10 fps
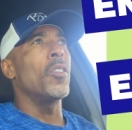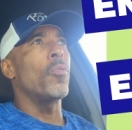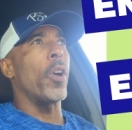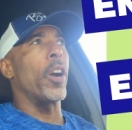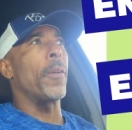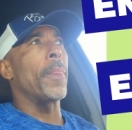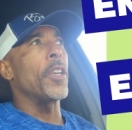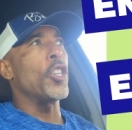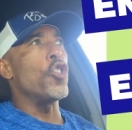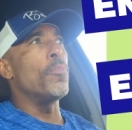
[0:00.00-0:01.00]
where
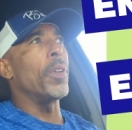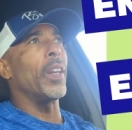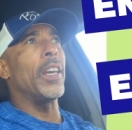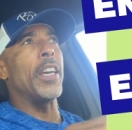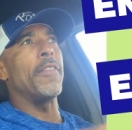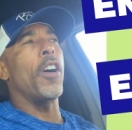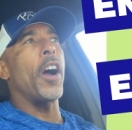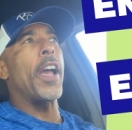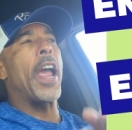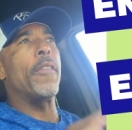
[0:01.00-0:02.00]
you believe
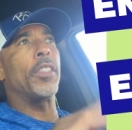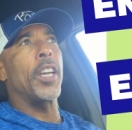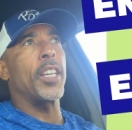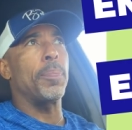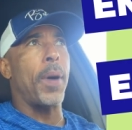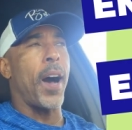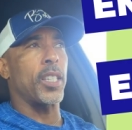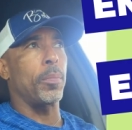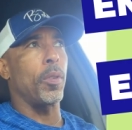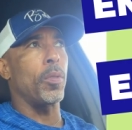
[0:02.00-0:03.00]
everything is
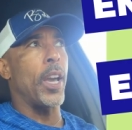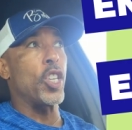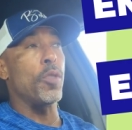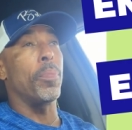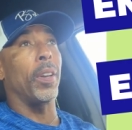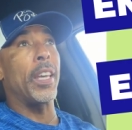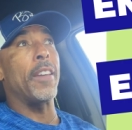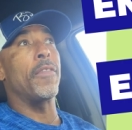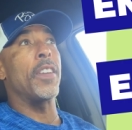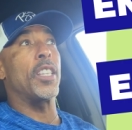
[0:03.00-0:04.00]
possible, and you
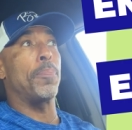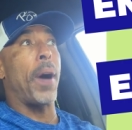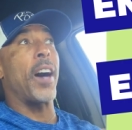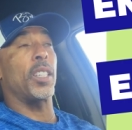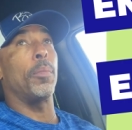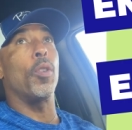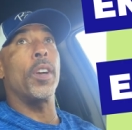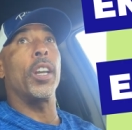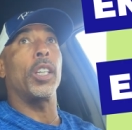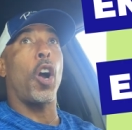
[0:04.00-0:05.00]
believe it's possible
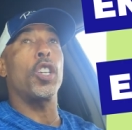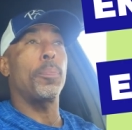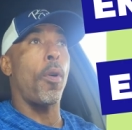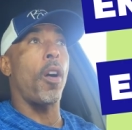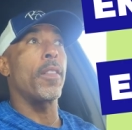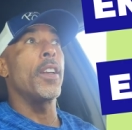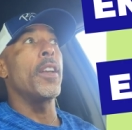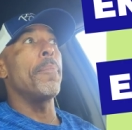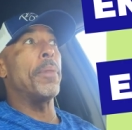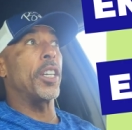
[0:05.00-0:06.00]
in large part
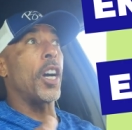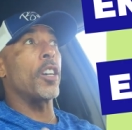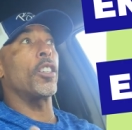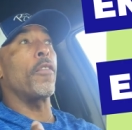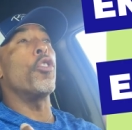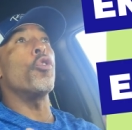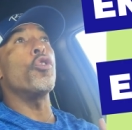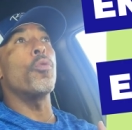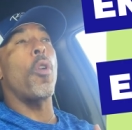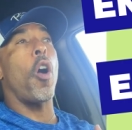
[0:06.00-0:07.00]
because of who
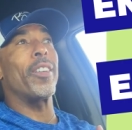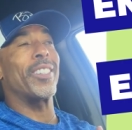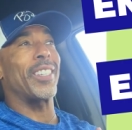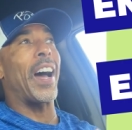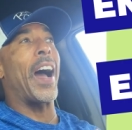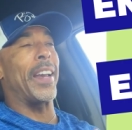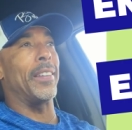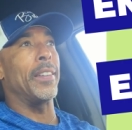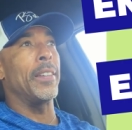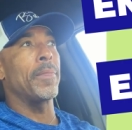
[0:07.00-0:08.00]
you are
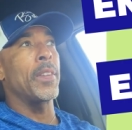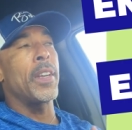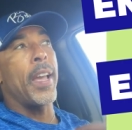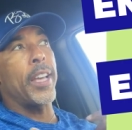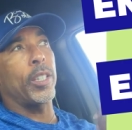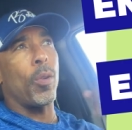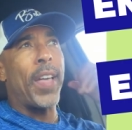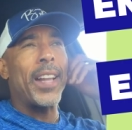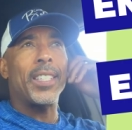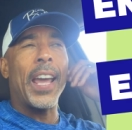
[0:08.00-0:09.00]
inside. And so
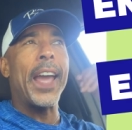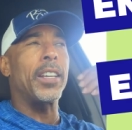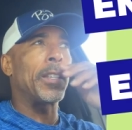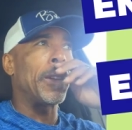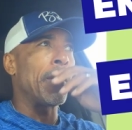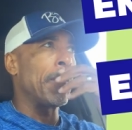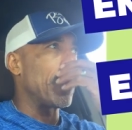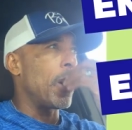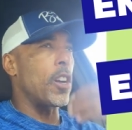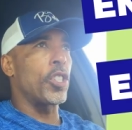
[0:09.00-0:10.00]
that takes
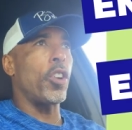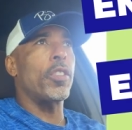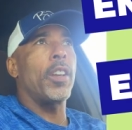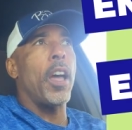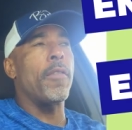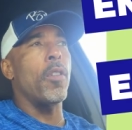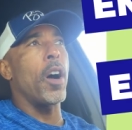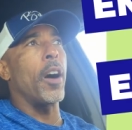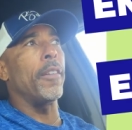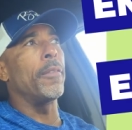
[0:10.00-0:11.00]
a certain level
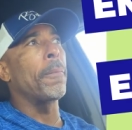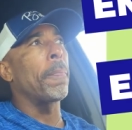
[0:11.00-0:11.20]
of,